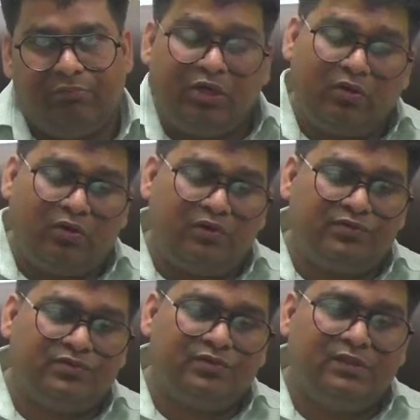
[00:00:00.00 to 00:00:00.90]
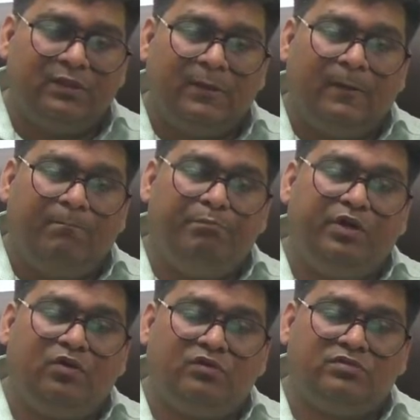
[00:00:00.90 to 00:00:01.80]
because
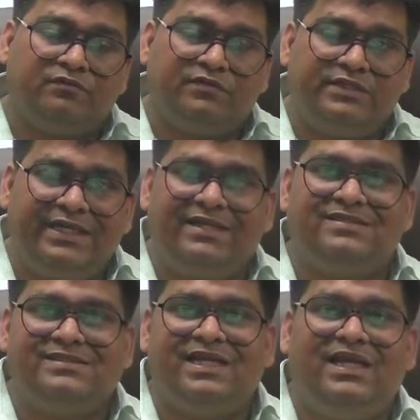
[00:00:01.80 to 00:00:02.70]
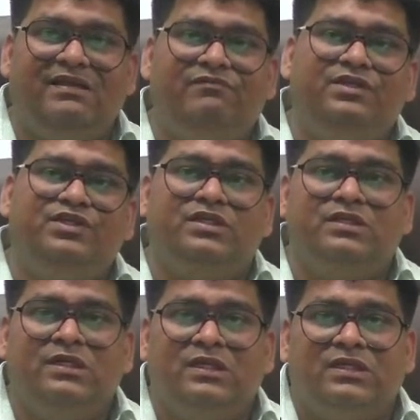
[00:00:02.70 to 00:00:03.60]
of that cell
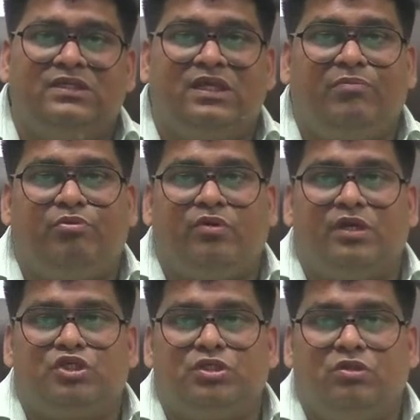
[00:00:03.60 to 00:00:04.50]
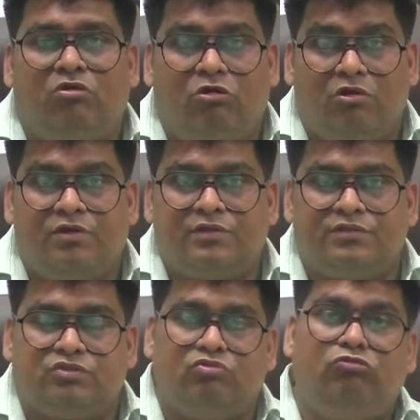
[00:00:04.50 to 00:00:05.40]
division the reproduction
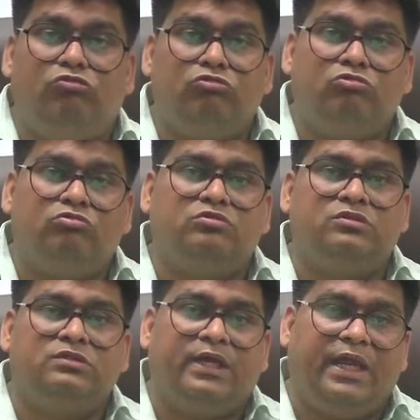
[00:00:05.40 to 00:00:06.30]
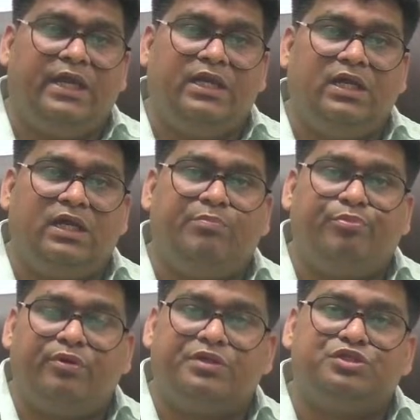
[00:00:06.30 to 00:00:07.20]
occurs. So growth and
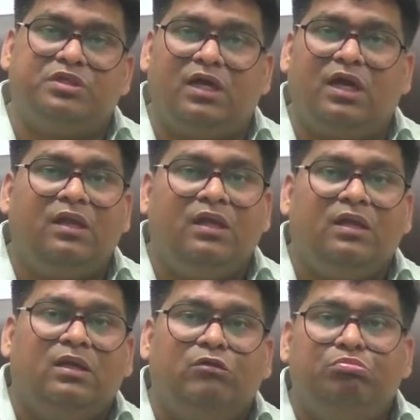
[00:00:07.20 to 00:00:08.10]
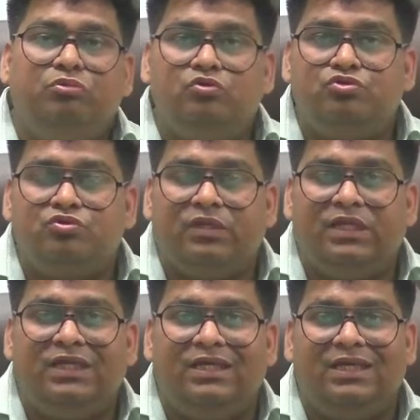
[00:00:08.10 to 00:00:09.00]
reproduction are
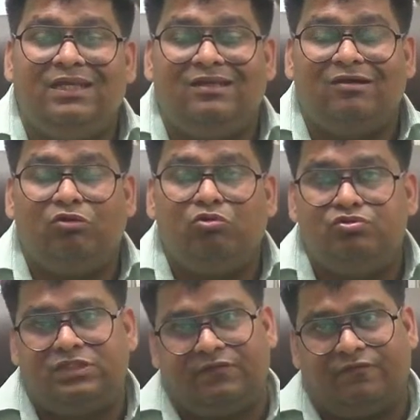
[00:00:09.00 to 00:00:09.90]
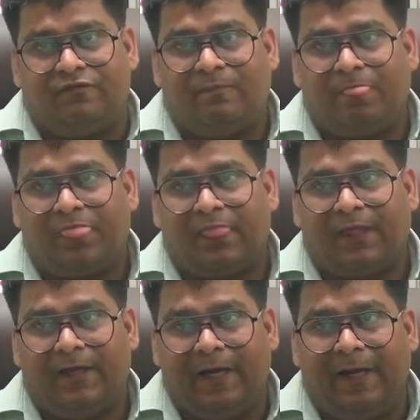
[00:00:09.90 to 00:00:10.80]
mutually inclusive,
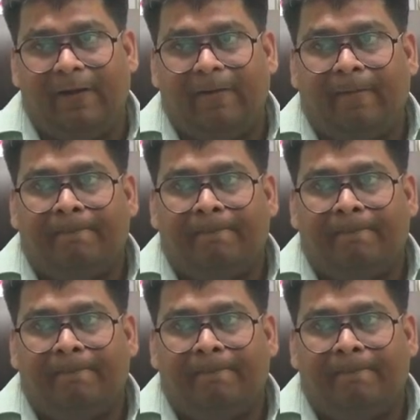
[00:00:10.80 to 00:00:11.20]
right?